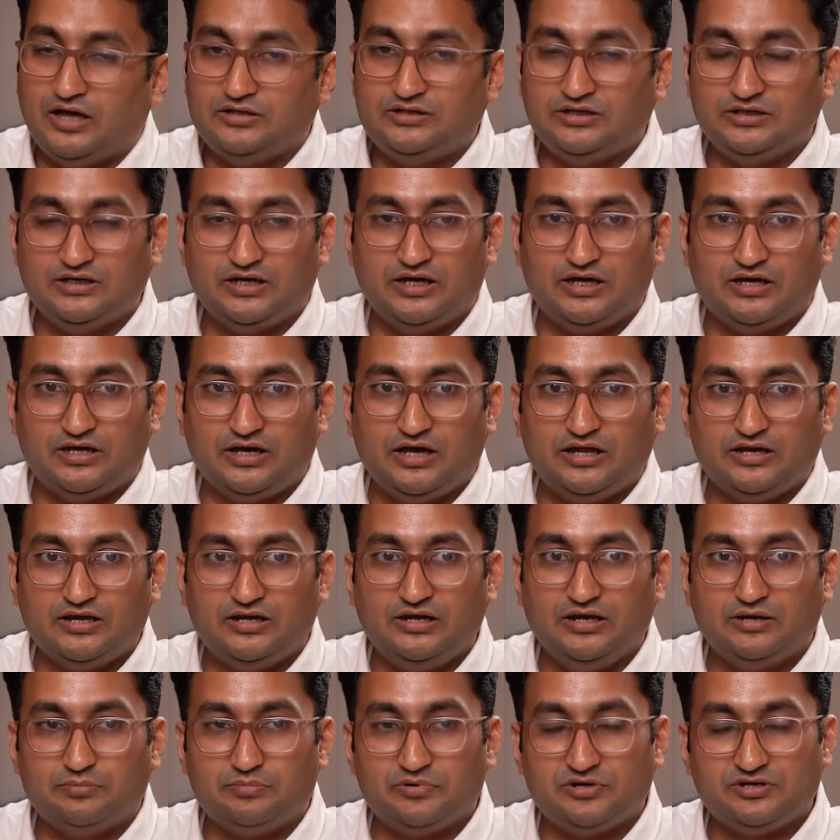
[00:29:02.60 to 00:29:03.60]
I think I
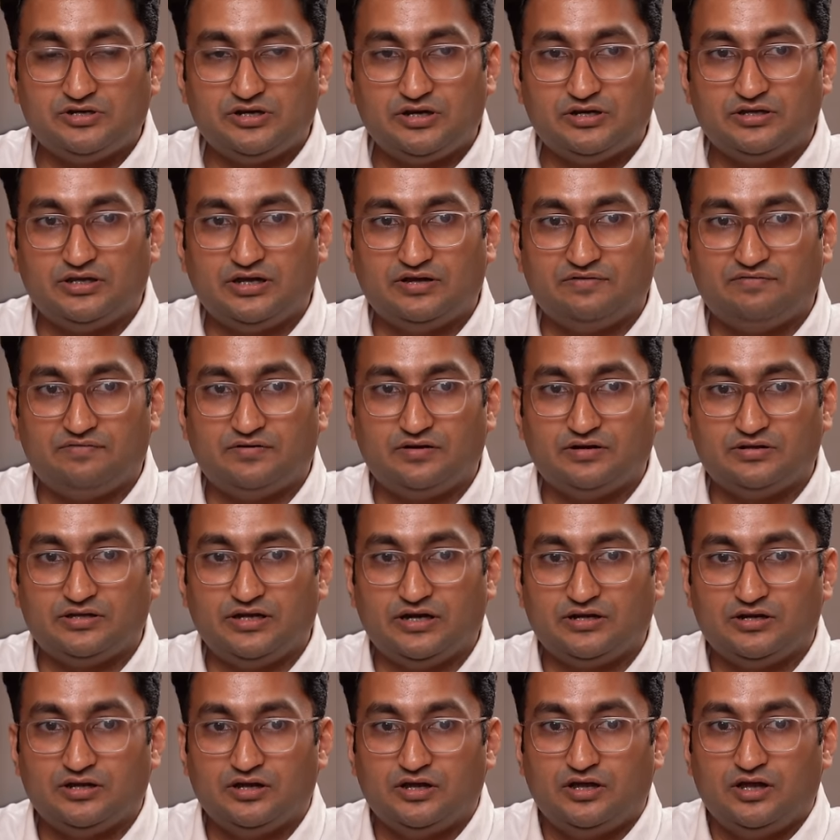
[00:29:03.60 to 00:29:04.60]
really appreciate the effort
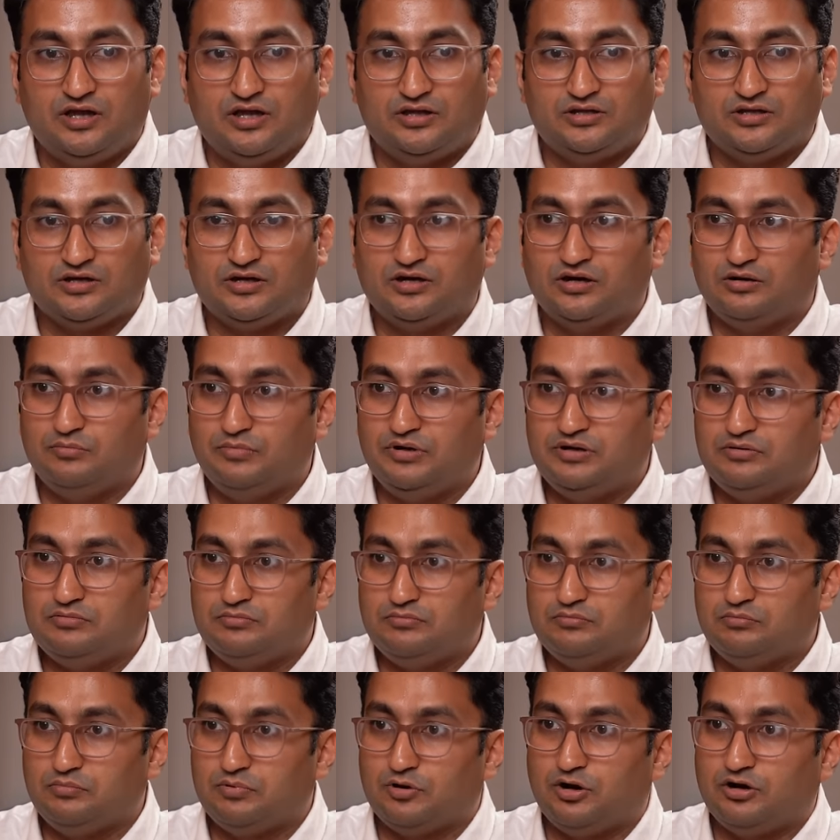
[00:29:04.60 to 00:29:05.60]
that the government
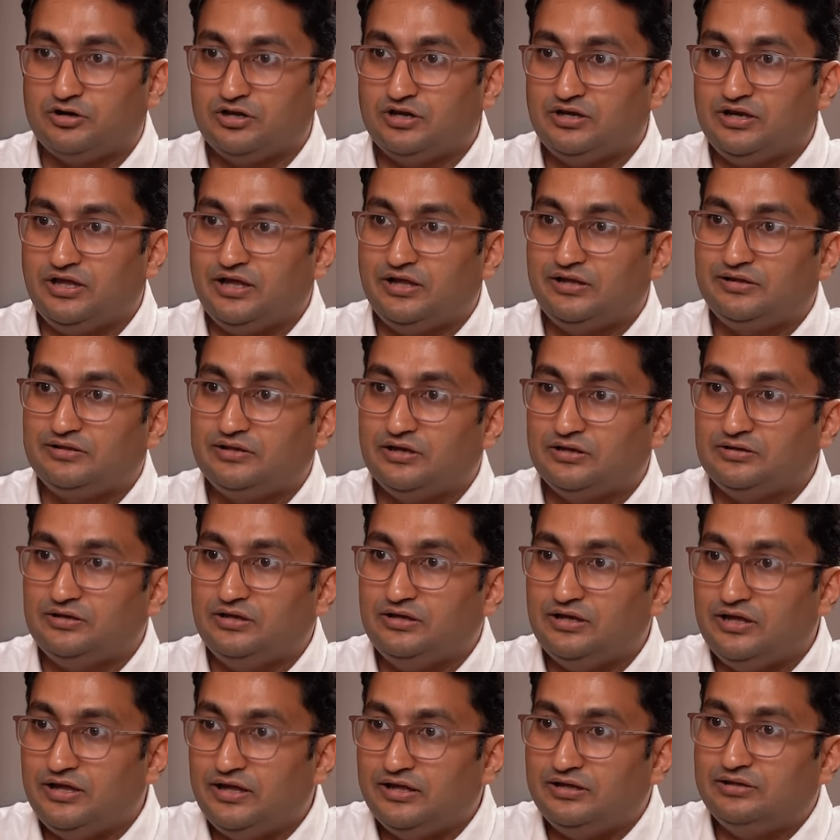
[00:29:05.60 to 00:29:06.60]
brought in
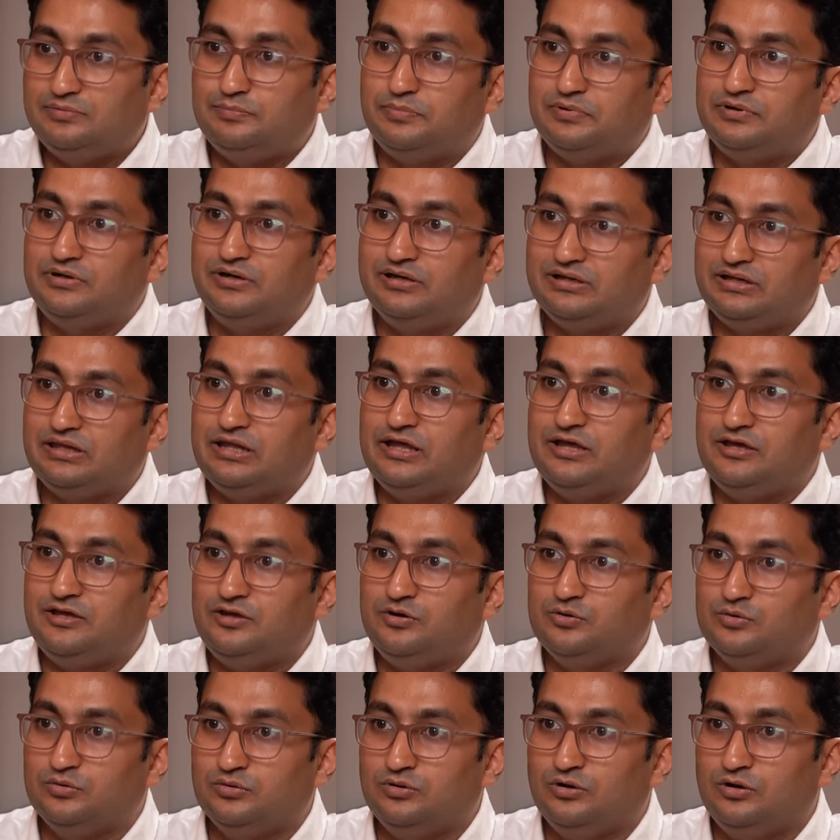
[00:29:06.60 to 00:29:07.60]
external experts like
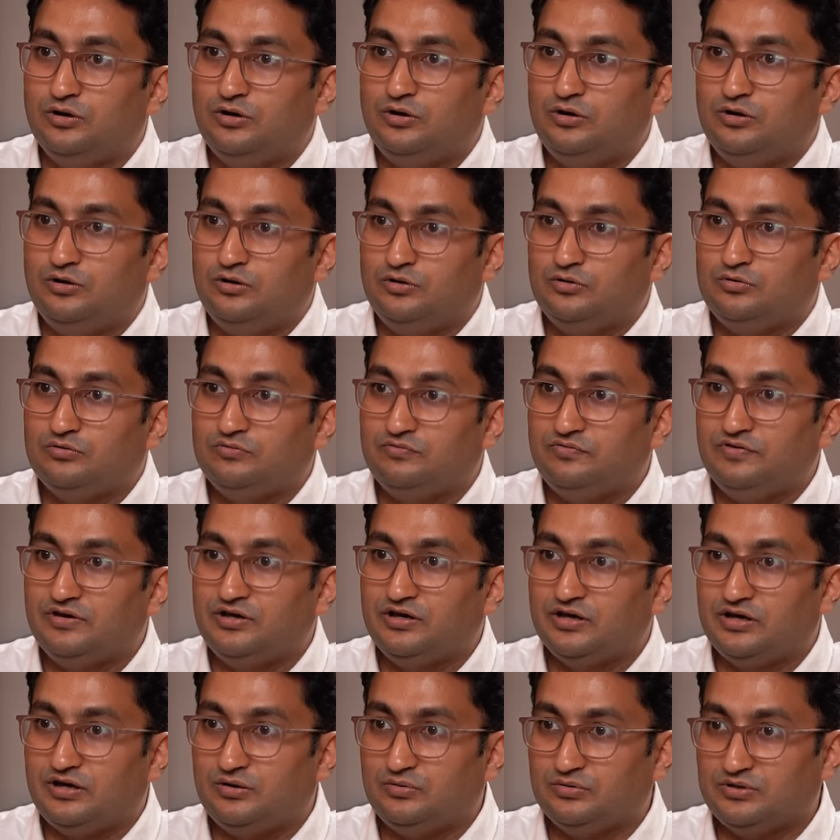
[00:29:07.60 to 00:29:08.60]
you to
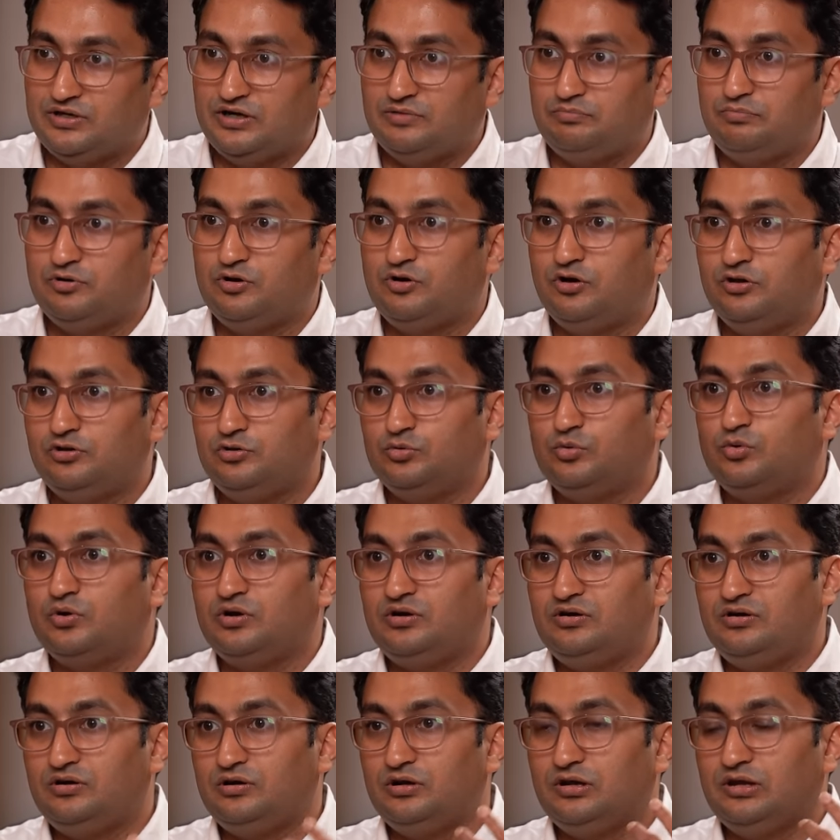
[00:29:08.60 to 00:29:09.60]
figure out that because you
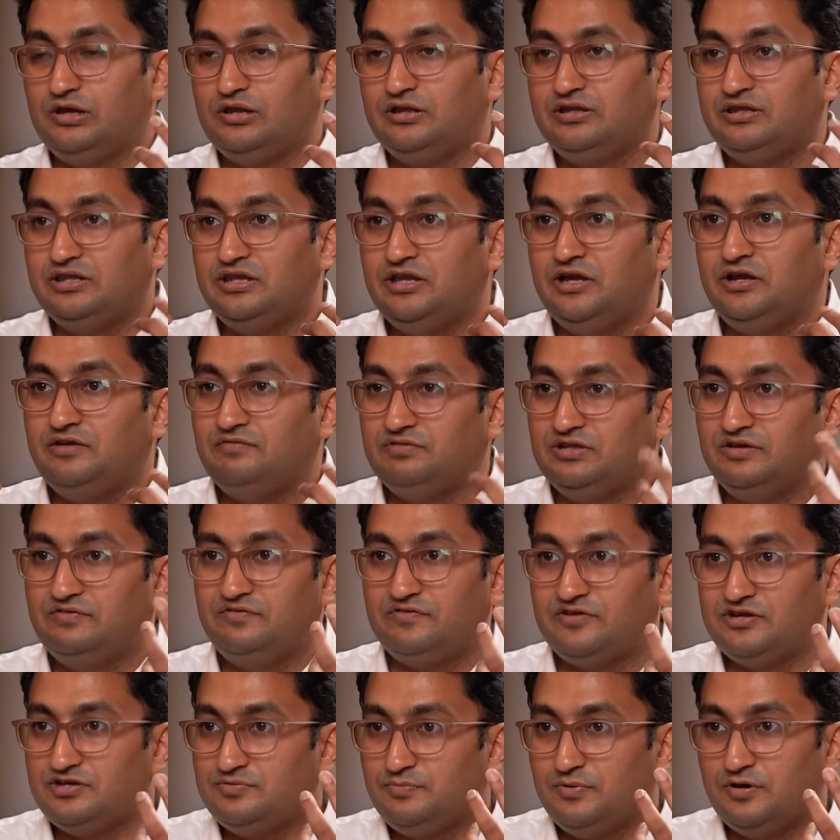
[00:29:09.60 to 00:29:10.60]
could see it with a
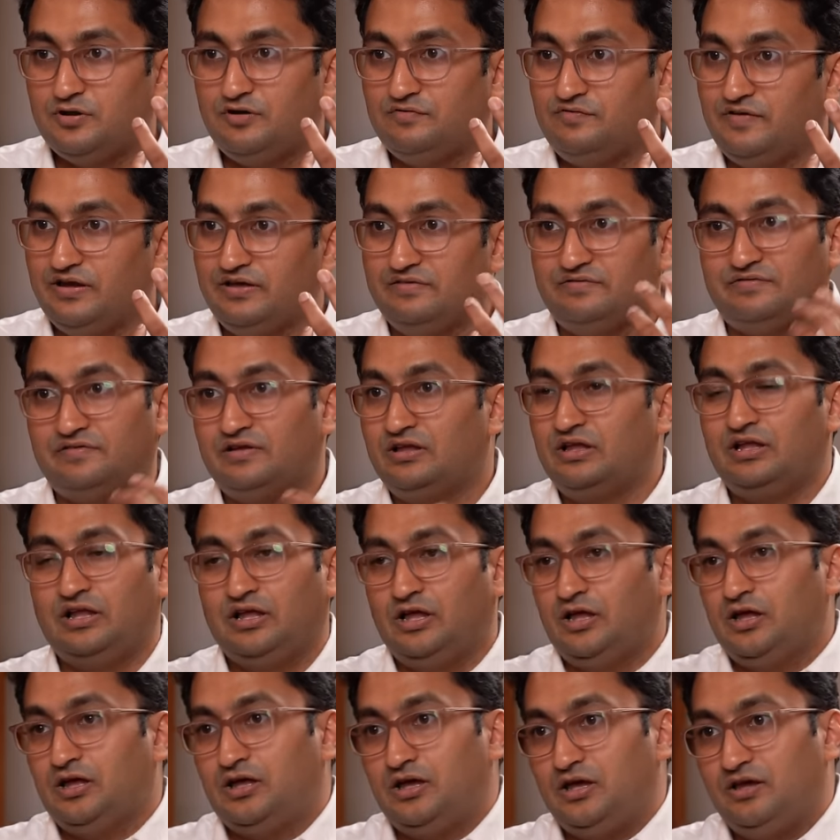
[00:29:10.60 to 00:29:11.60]
fresh pair of eyes.
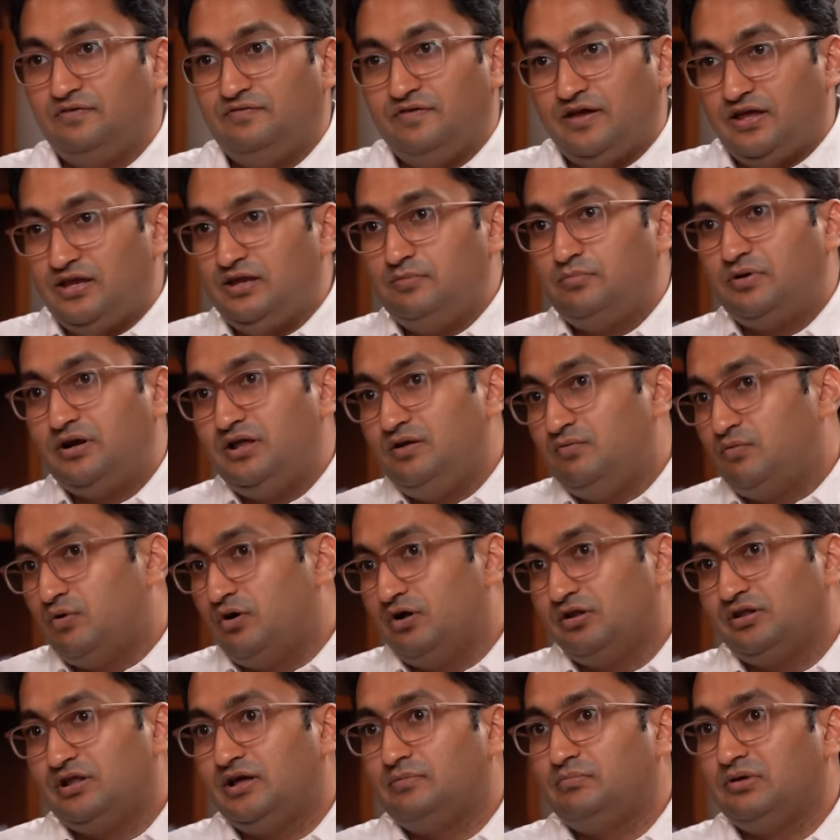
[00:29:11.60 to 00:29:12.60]
If anybody
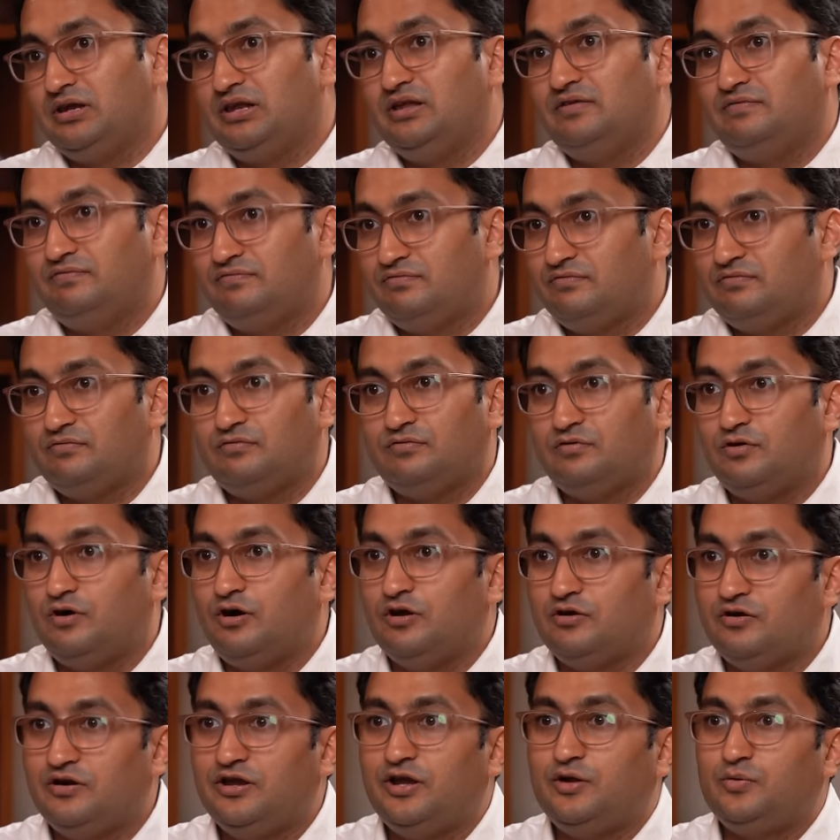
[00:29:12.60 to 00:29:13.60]
was, I believe,
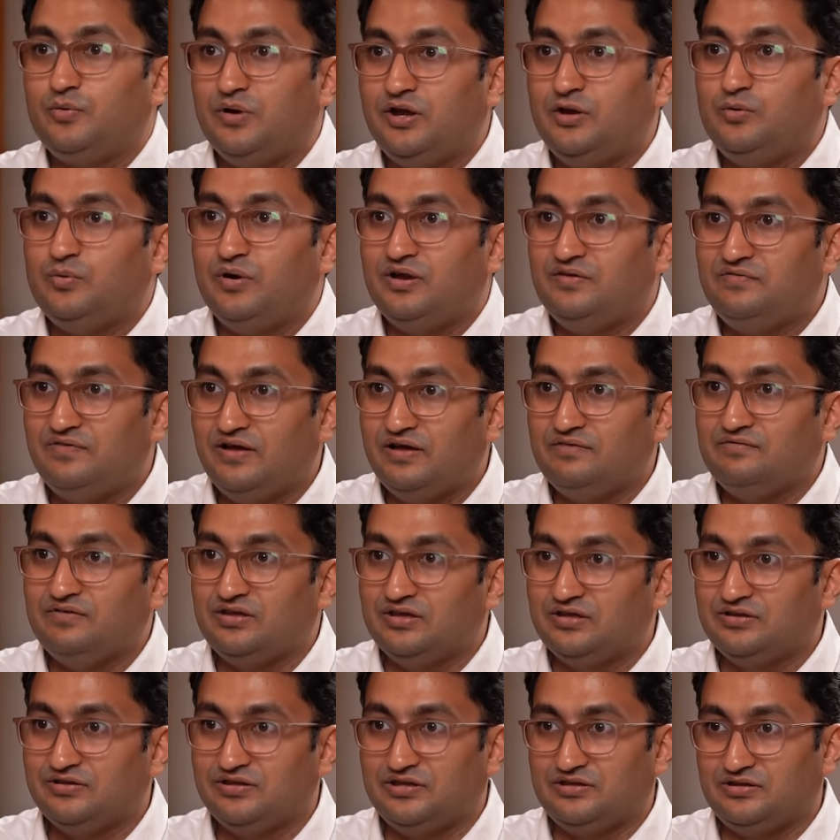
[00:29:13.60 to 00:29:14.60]
already 20, 25
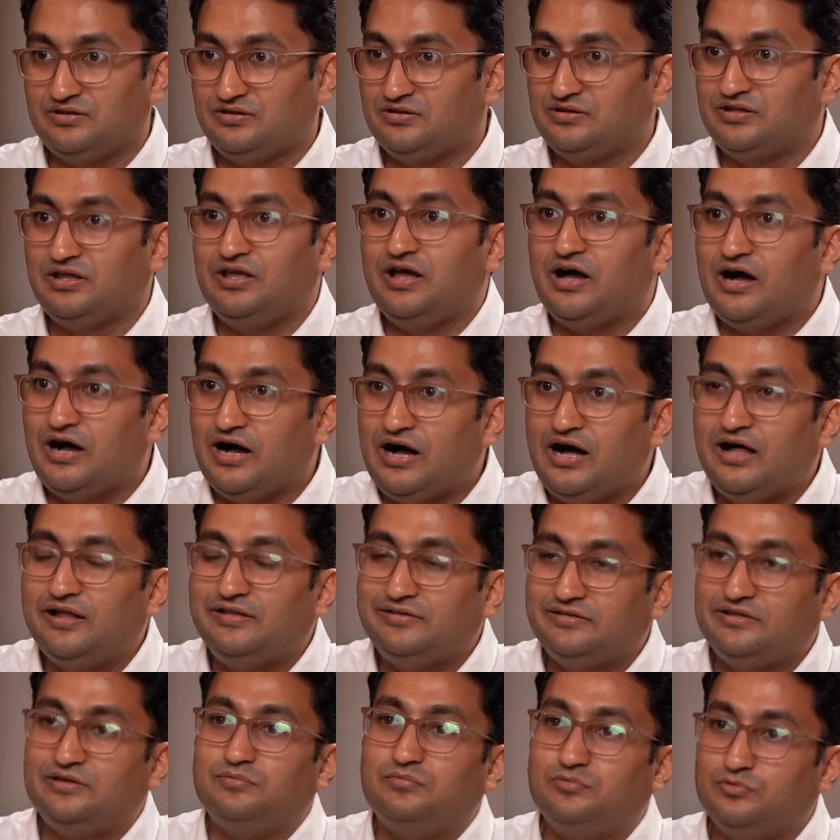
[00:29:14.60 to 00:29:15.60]
years and they
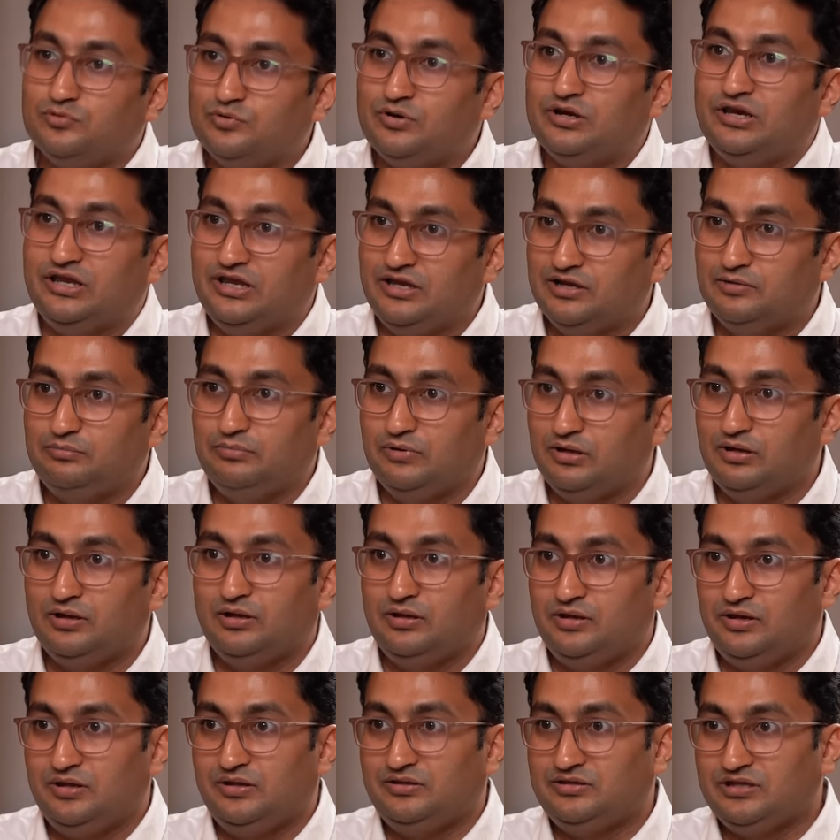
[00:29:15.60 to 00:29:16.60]
asked them to clean up,
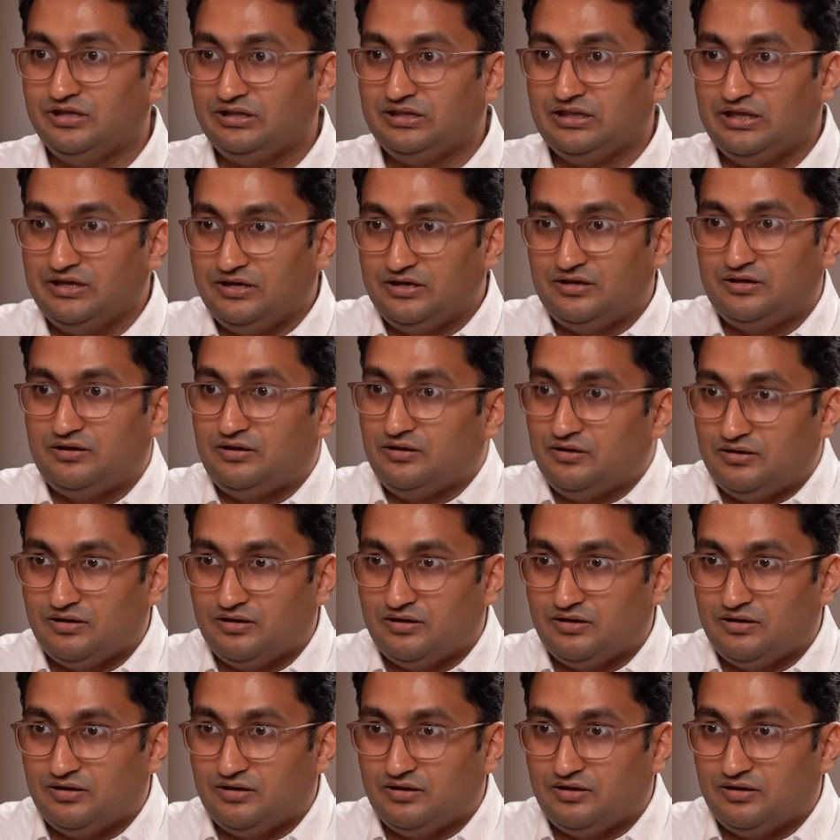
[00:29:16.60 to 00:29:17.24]
it's just like